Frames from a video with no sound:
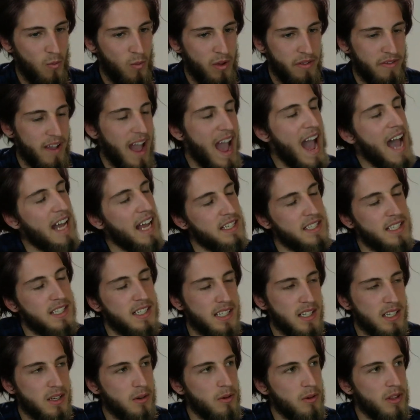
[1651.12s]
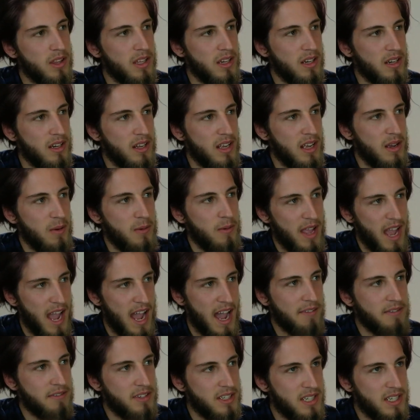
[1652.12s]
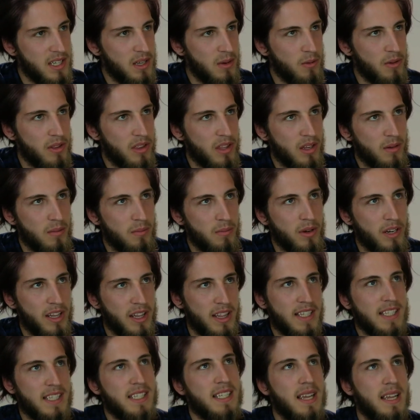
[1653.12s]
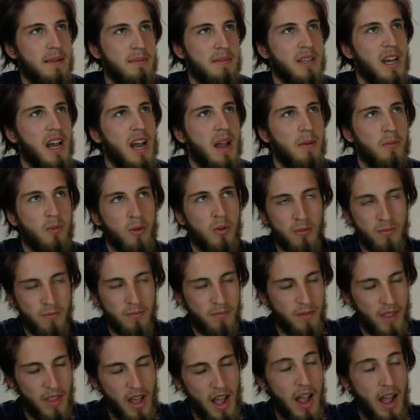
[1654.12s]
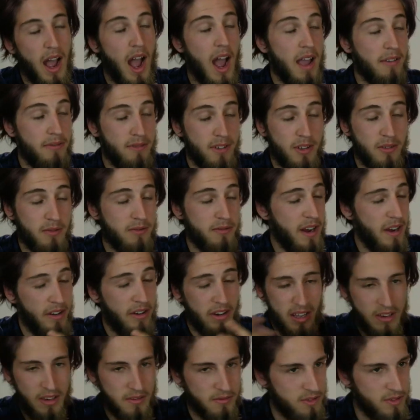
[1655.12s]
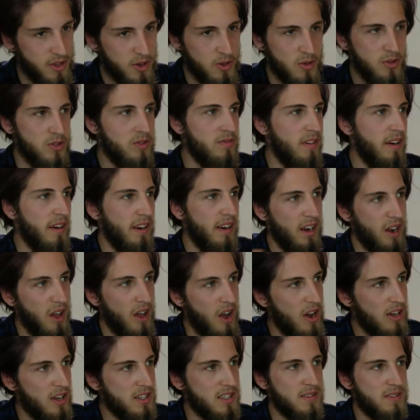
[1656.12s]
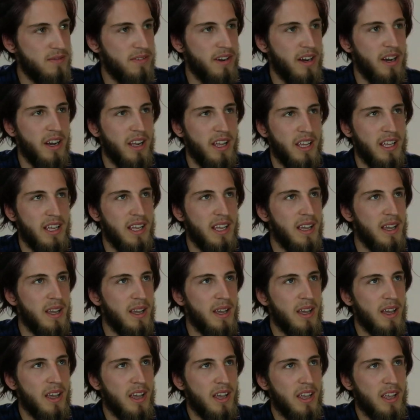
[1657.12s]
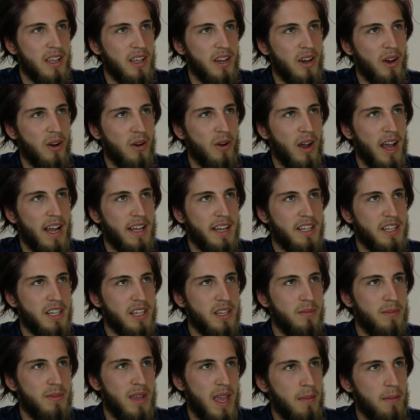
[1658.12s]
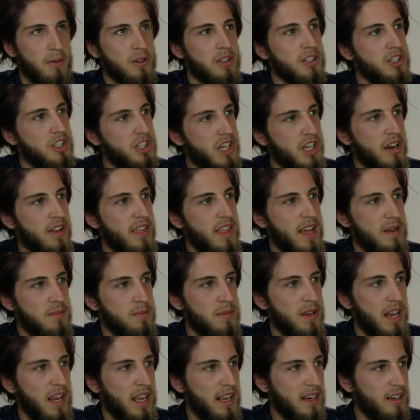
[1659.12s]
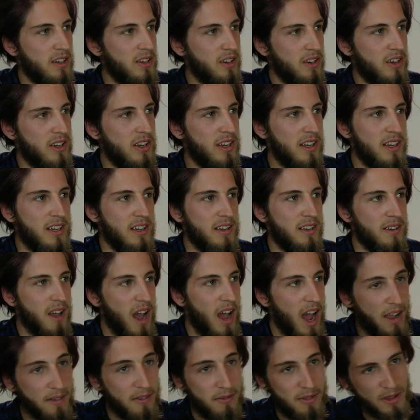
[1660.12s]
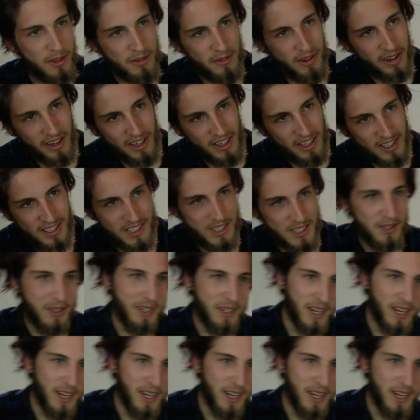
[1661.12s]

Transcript: we've had to deal with it. We have to deal with it, but at the same time I feel very confused, very lost, very, you know, and to be able to share that, to be like, look, I feel very lost